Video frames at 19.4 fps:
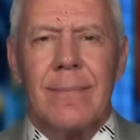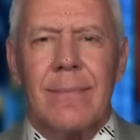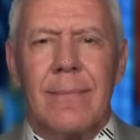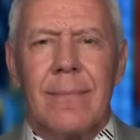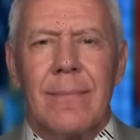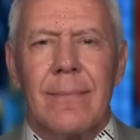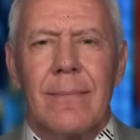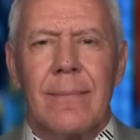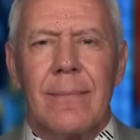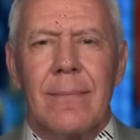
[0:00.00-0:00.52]

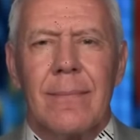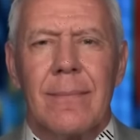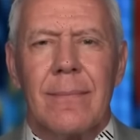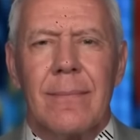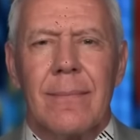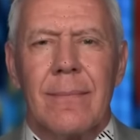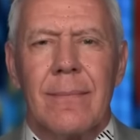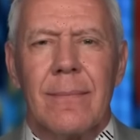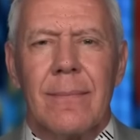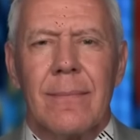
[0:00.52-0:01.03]

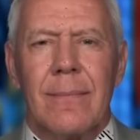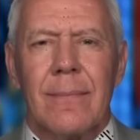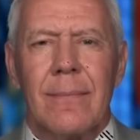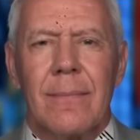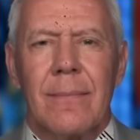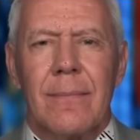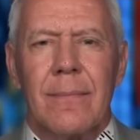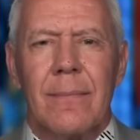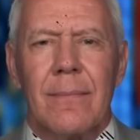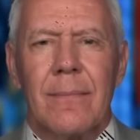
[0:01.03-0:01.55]

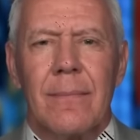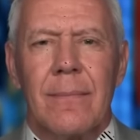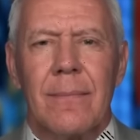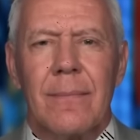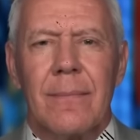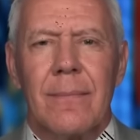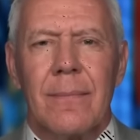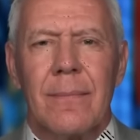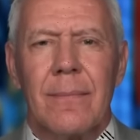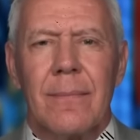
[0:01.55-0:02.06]

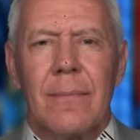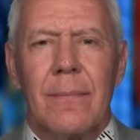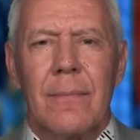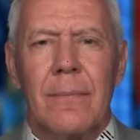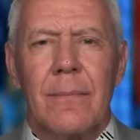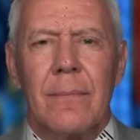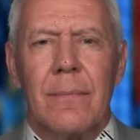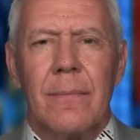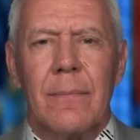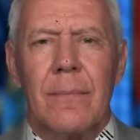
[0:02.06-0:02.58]

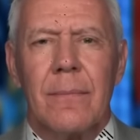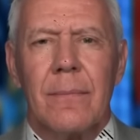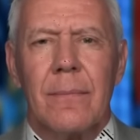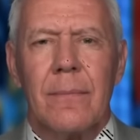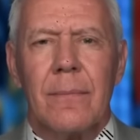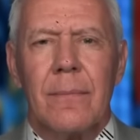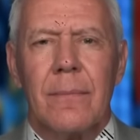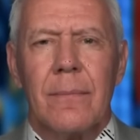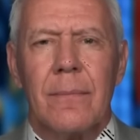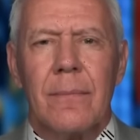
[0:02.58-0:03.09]

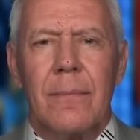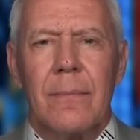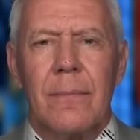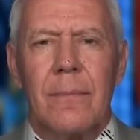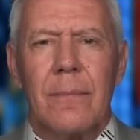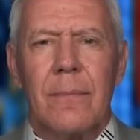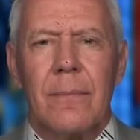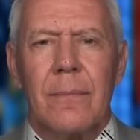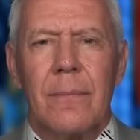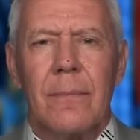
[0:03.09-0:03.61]

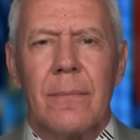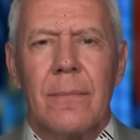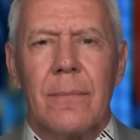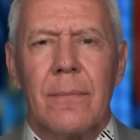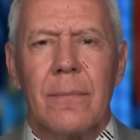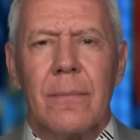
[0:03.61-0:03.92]
No words are spoken by the person on screen.